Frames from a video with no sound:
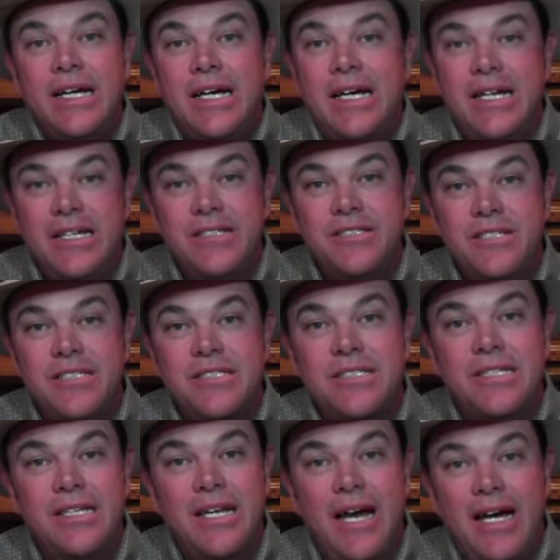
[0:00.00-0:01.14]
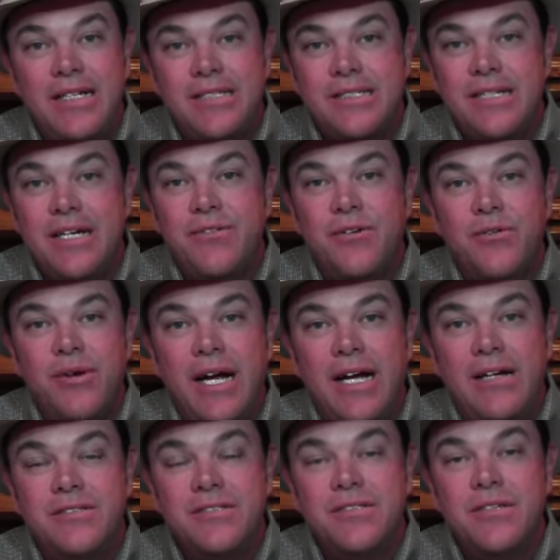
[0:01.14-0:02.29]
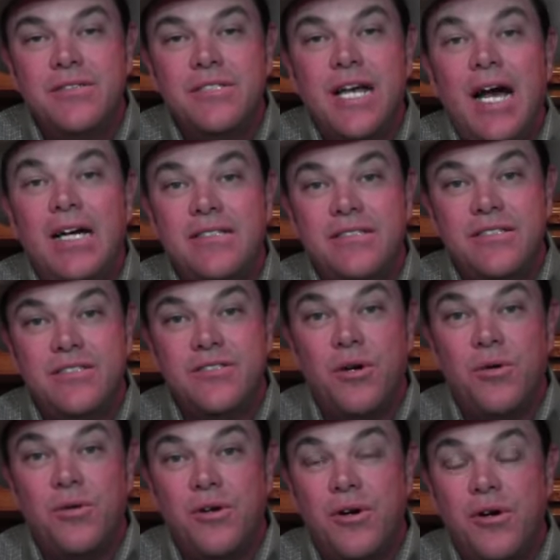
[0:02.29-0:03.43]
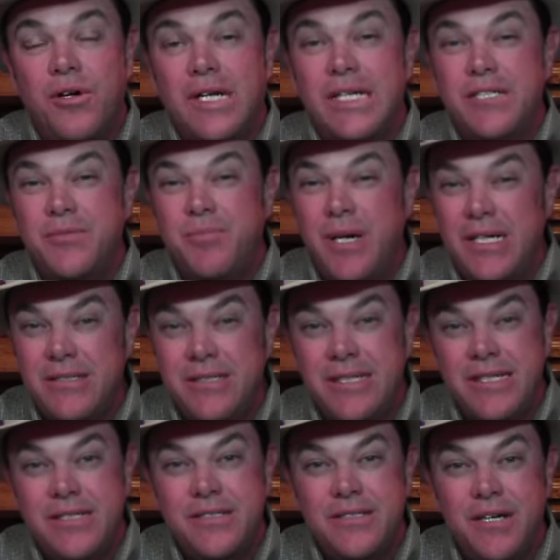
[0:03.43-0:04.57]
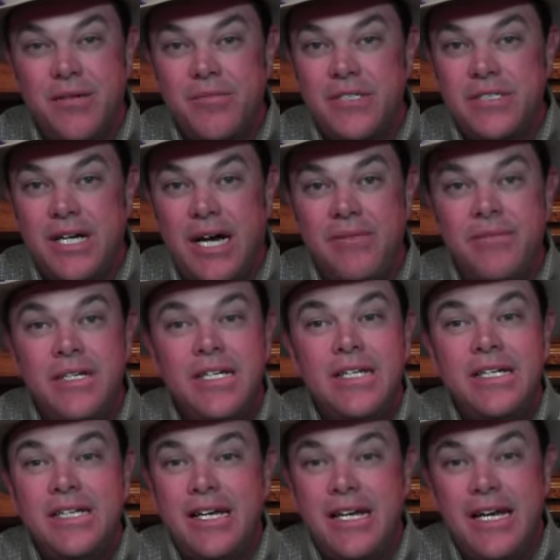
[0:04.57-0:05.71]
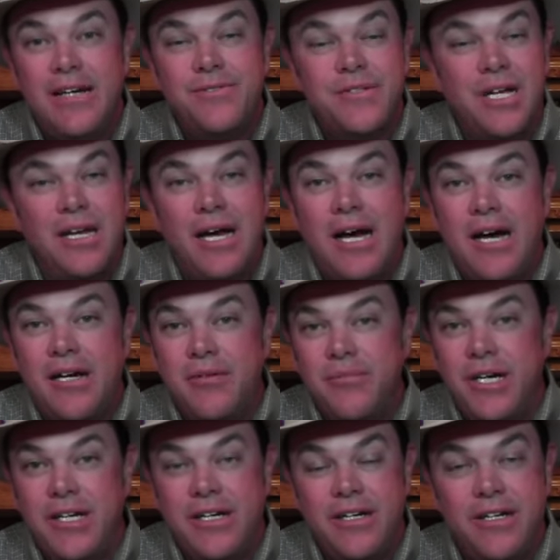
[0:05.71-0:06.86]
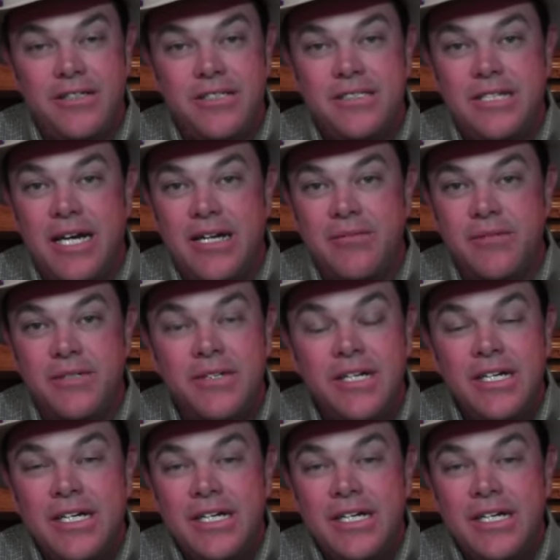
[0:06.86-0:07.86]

And it's just the last several rounds, those guys that sold early, especially in the summertime, they left a lot of money on the table.